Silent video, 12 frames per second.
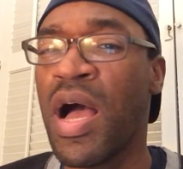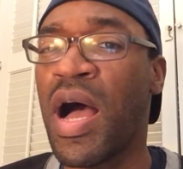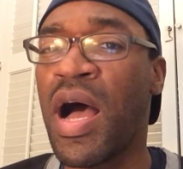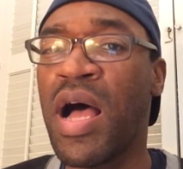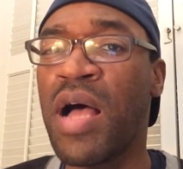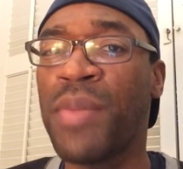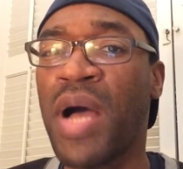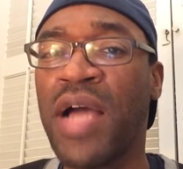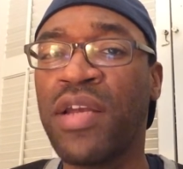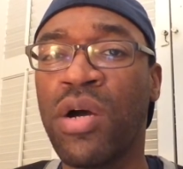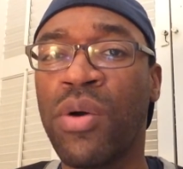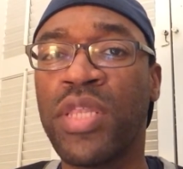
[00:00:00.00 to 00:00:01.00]
Um,
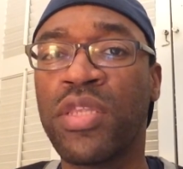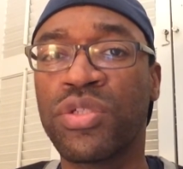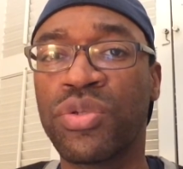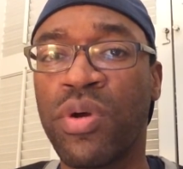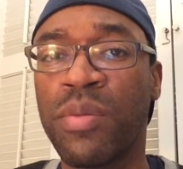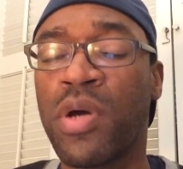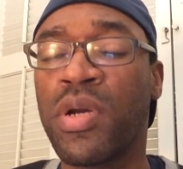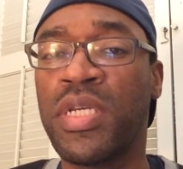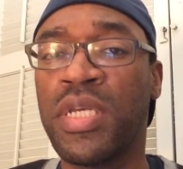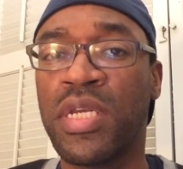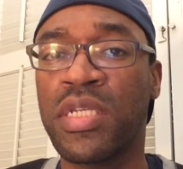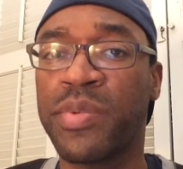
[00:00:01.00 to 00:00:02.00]
I know in the story mode it
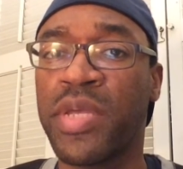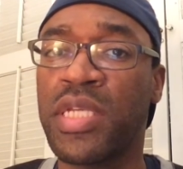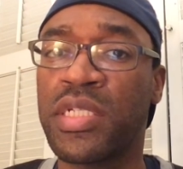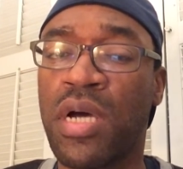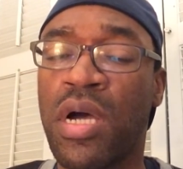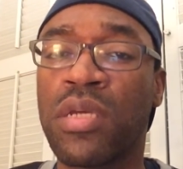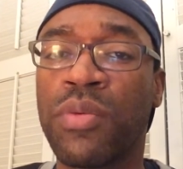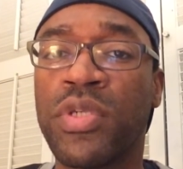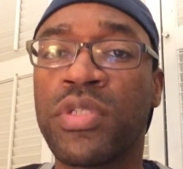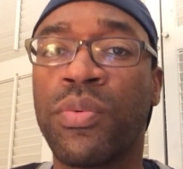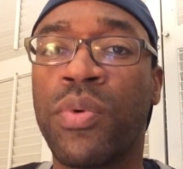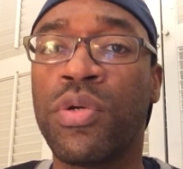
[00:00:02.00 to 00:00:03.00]
did explain that Tanya
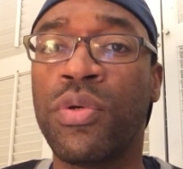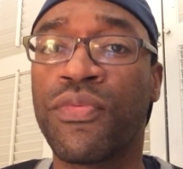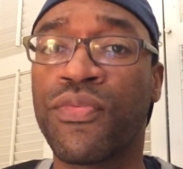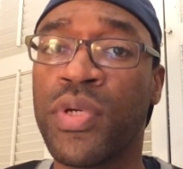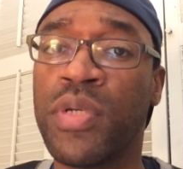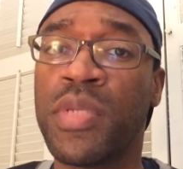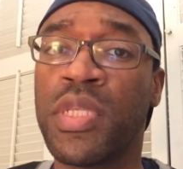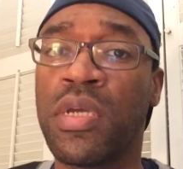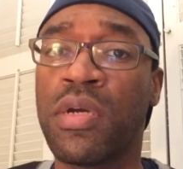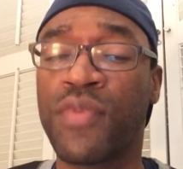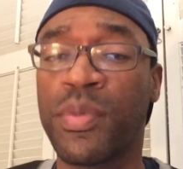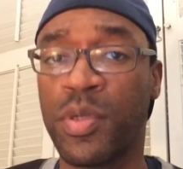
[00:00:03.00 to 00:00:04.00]
was the one who freed
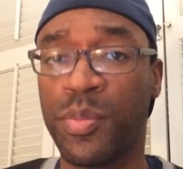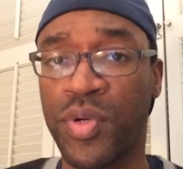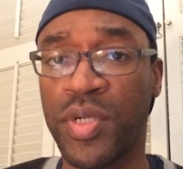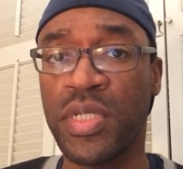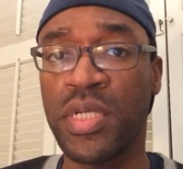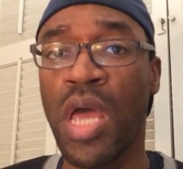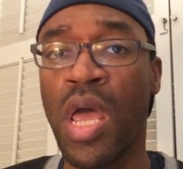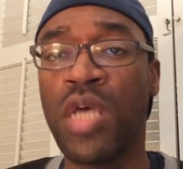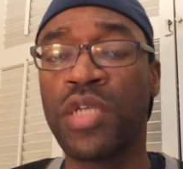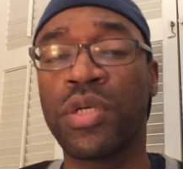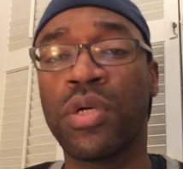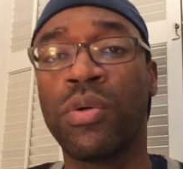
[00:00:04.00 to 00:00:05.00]
Mileena from her prison,
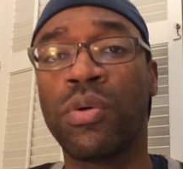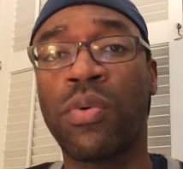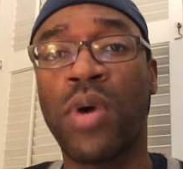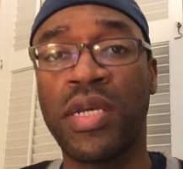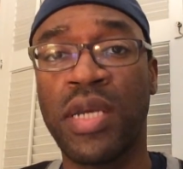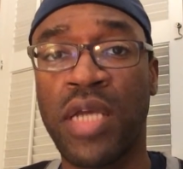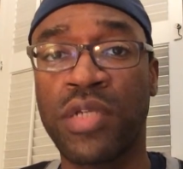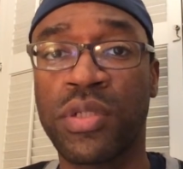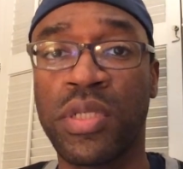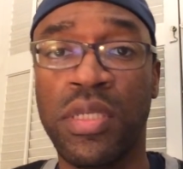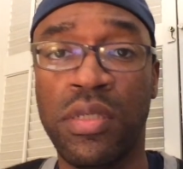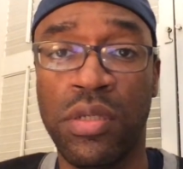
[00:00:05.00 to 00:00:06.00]
so quite
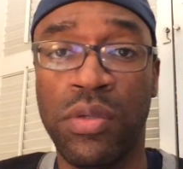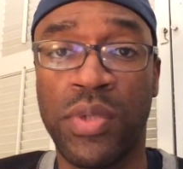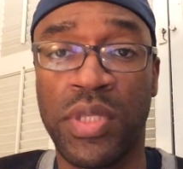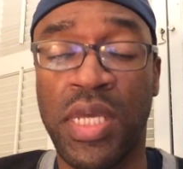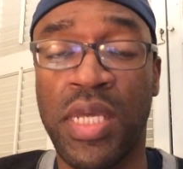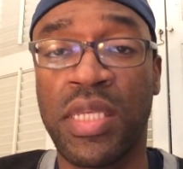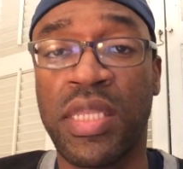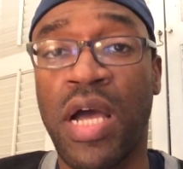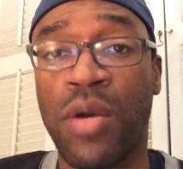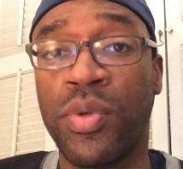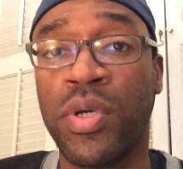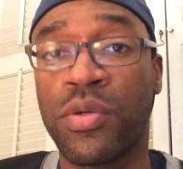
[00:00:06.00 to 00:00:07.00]
naturally you would think that
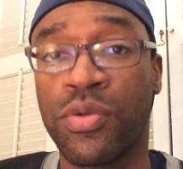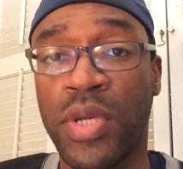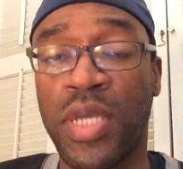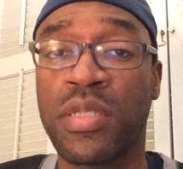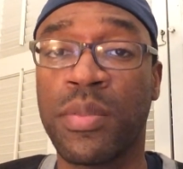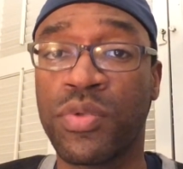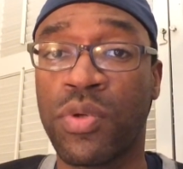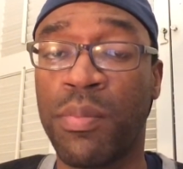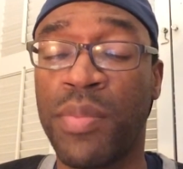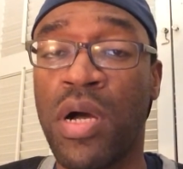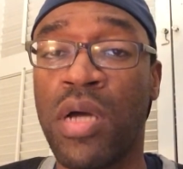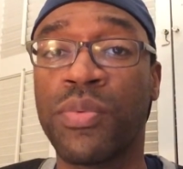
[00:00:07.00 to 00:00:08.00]
that would create some sort of
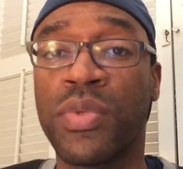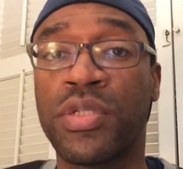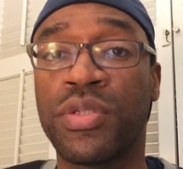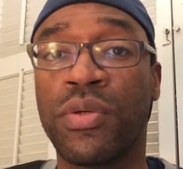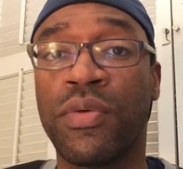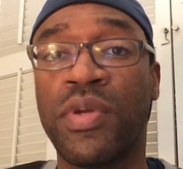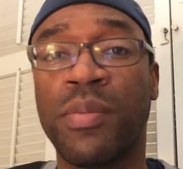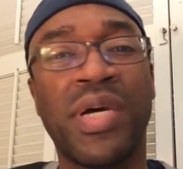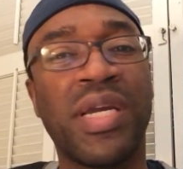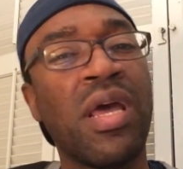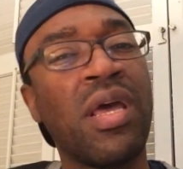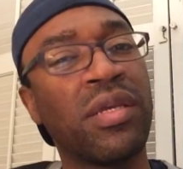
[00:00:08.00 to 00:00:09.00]
bond with the two of them,
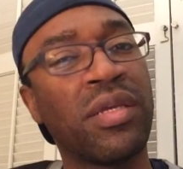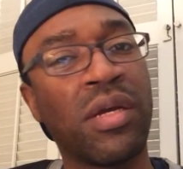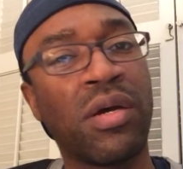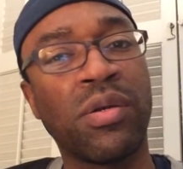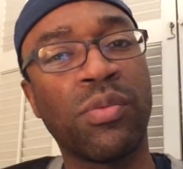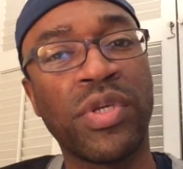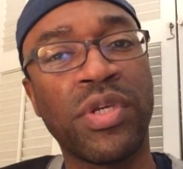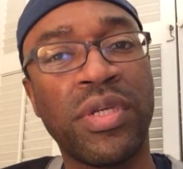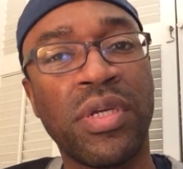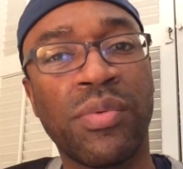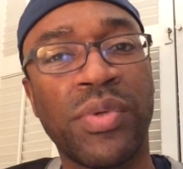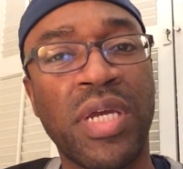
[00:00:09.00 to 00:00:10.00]
but you know, when you're
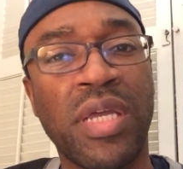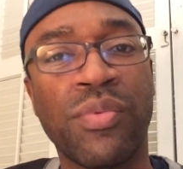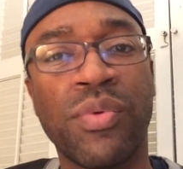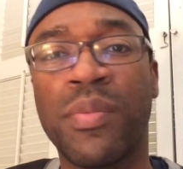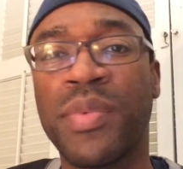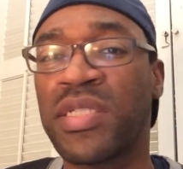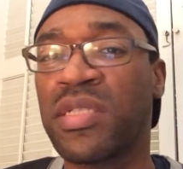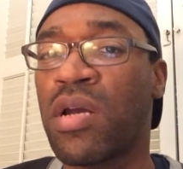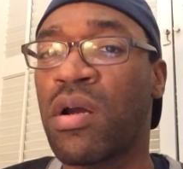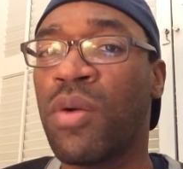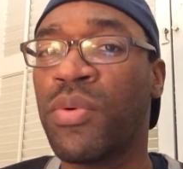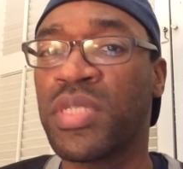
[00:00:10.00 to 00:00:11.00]
dealing with NetherRealm, that's
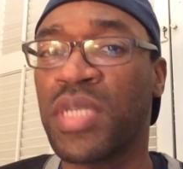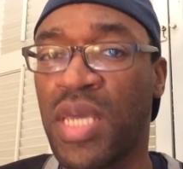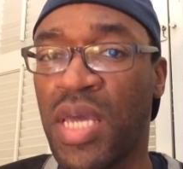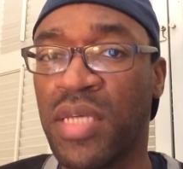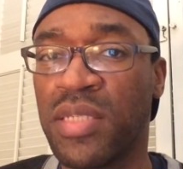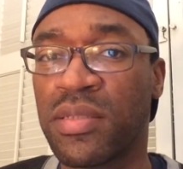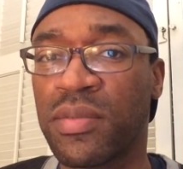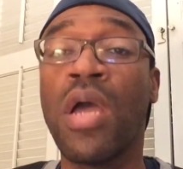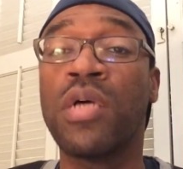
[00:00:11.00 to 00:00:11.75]
not always the case.